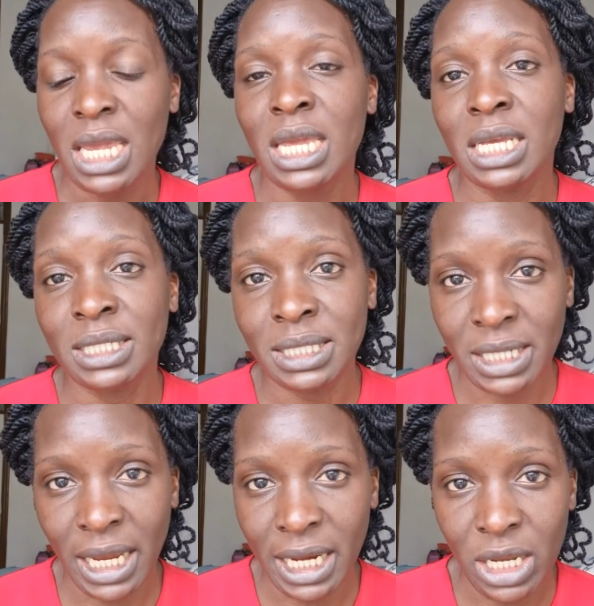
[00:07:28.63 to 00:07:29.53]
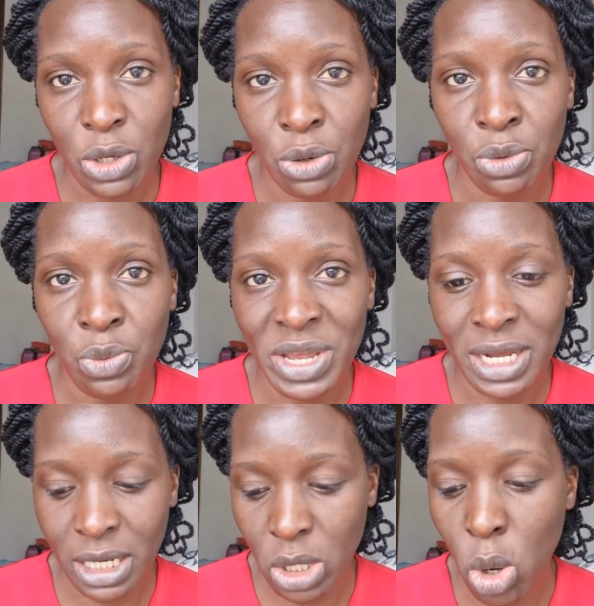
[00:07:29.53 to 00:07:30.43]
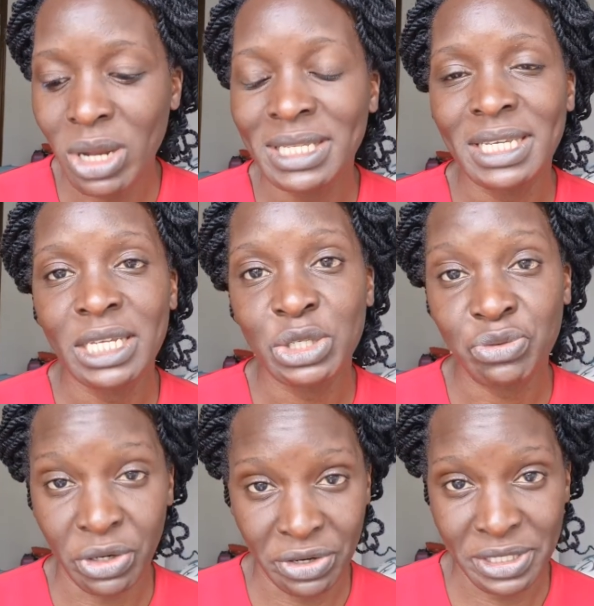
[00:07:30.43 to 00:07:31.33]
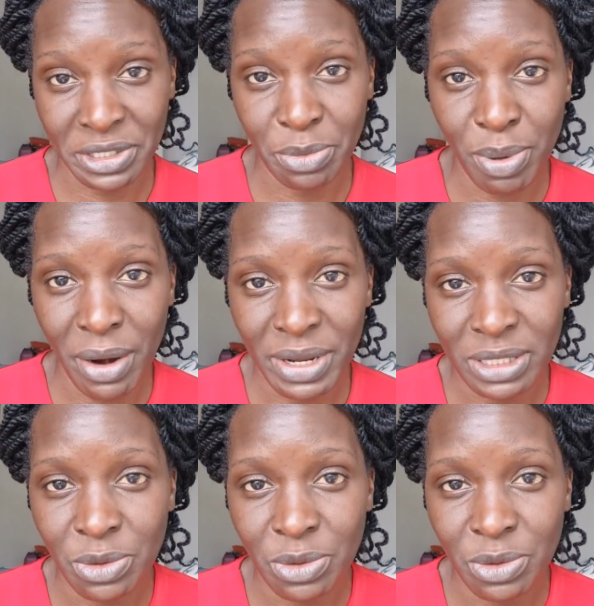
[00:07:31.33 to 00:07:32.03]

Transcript: is daily or weekly content for Christian parents.